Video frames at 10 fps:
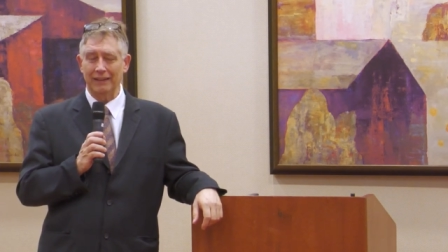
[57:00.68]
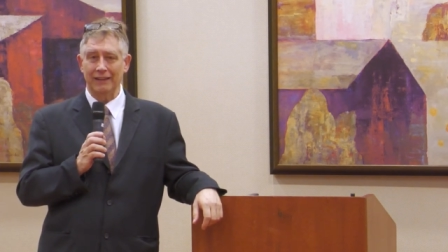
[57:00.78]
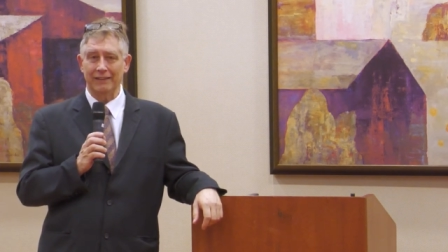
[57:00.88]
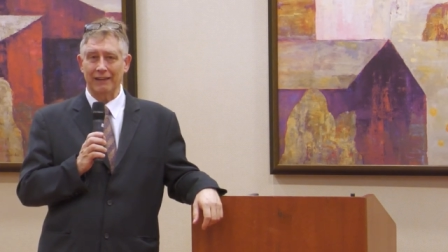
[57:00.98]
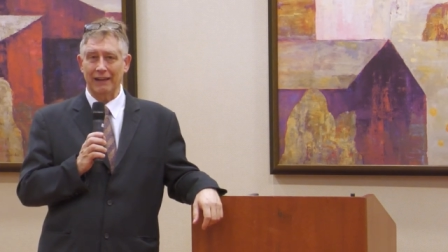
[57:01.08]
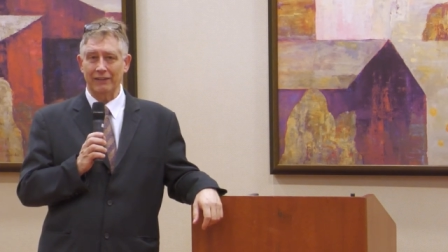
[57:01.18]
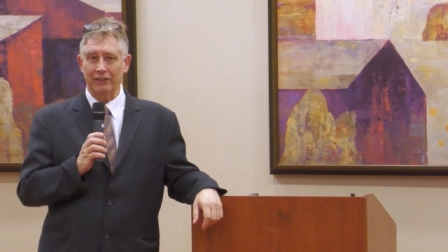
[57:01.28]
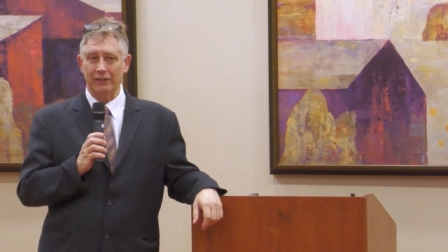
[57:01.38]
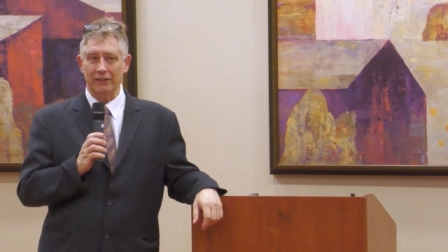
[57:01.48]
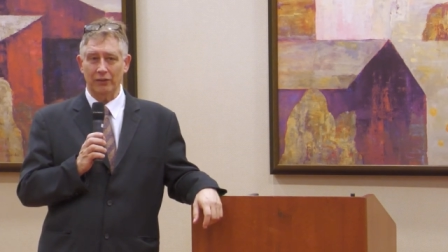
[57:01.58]
It's
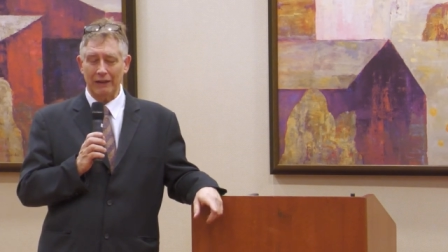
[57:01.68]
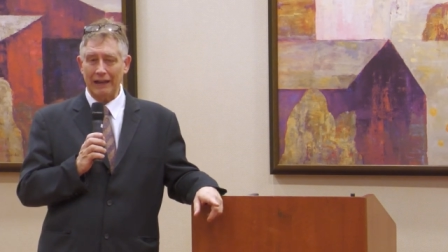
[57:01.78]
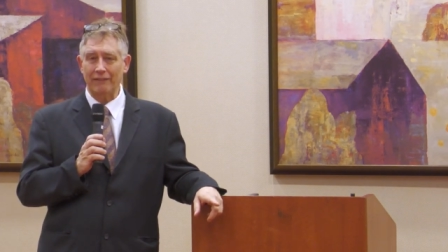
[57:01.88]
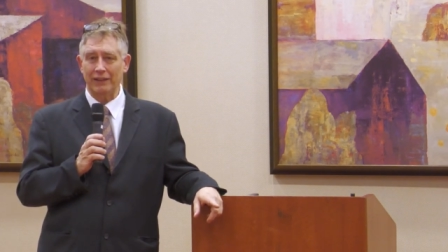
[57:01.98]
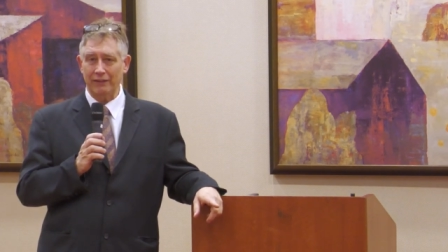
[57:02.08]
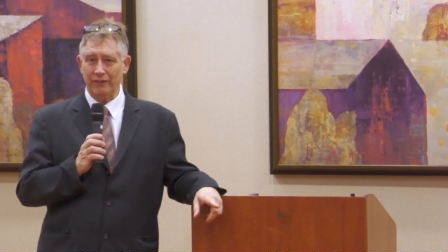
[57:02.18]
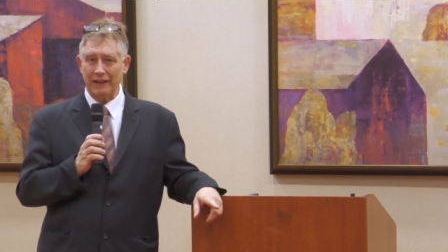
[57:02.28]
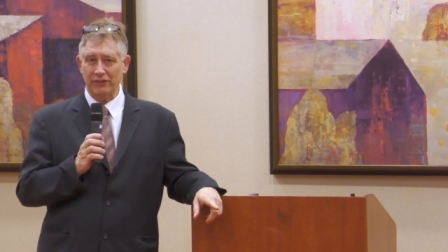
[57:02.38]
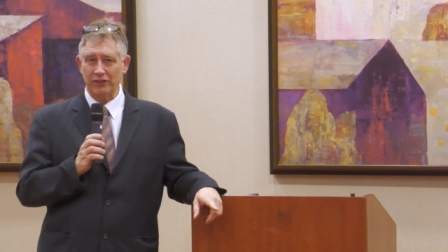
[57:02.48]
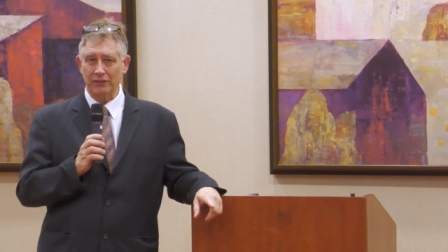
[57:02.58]
either you have an
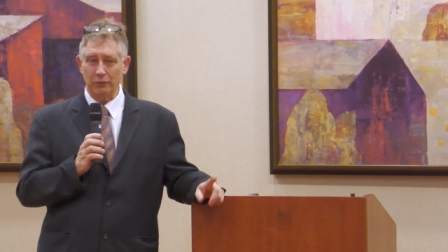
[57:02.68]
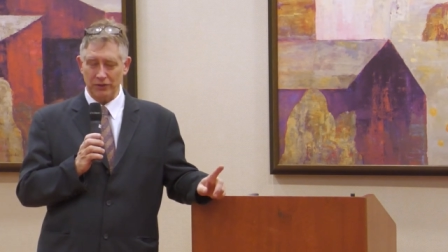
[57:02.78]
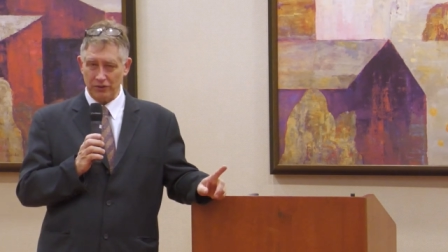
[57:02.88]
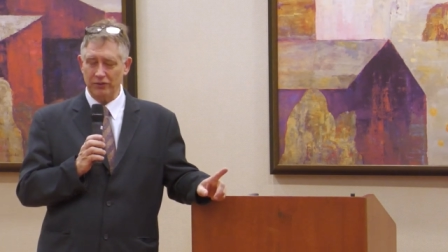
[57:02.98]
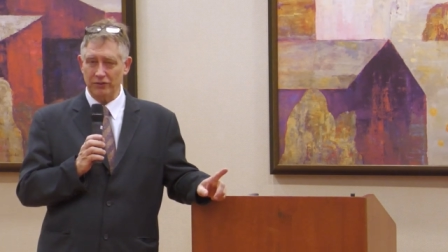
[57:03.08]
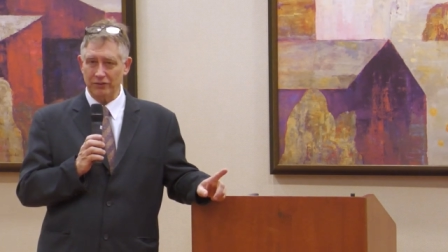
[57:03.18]
infection, which is